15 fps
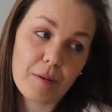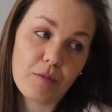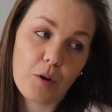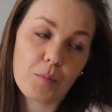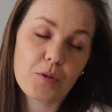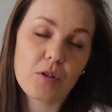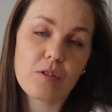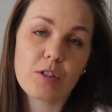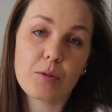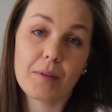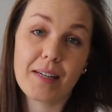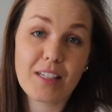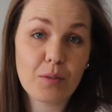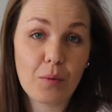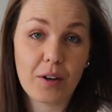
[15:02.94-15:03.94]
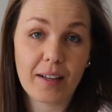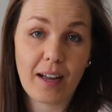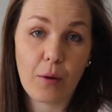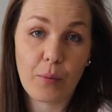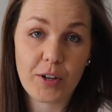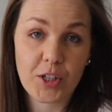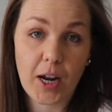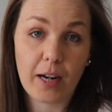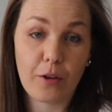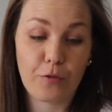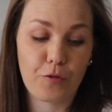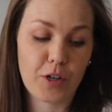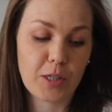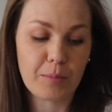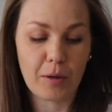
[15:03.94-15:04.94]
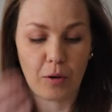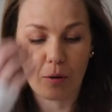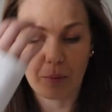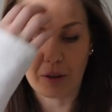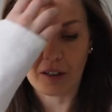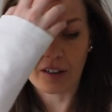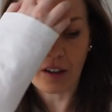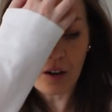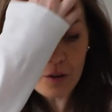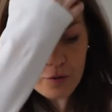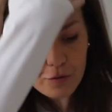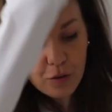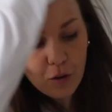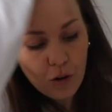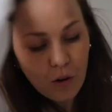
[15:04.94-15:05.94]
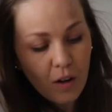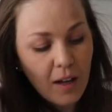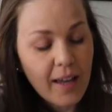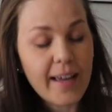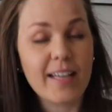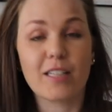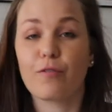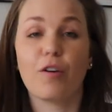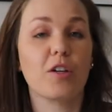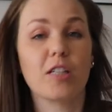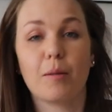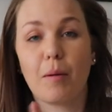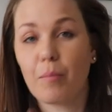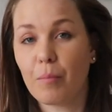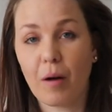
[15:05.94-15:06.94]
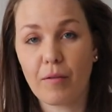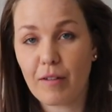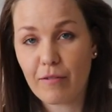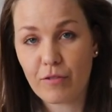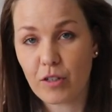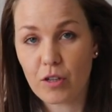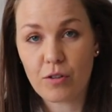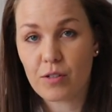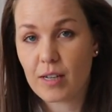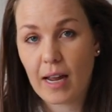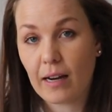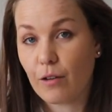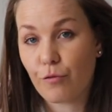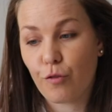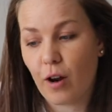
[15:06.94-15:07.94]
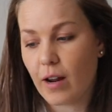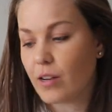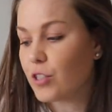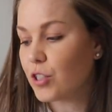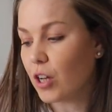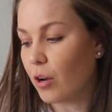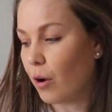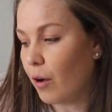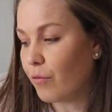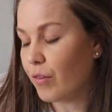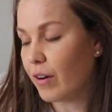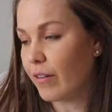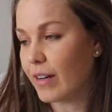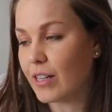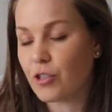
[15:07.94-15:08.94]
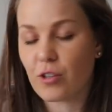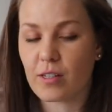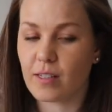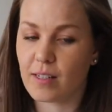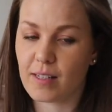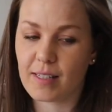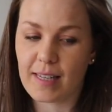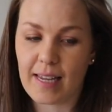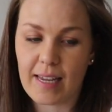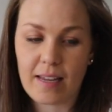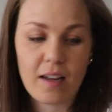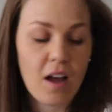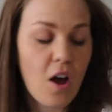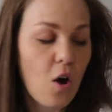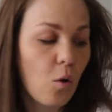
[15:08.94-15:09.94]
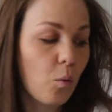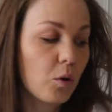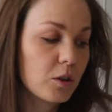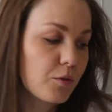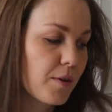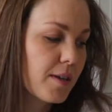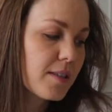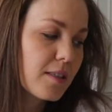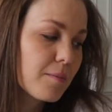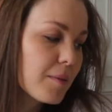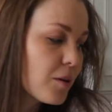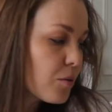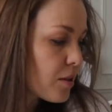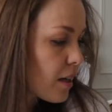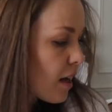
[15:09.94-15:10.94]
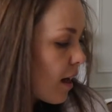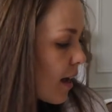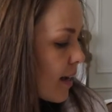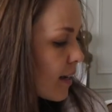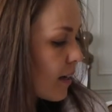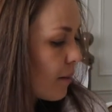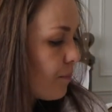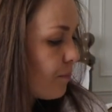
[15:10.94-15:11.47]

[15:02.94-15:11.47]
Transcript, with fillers: of options, so I need to work out which HelloFresh meal I'm gonna go for. It's the first time i have ever used HelloFresh, so I'm very interested to see what the rest of the meals are like.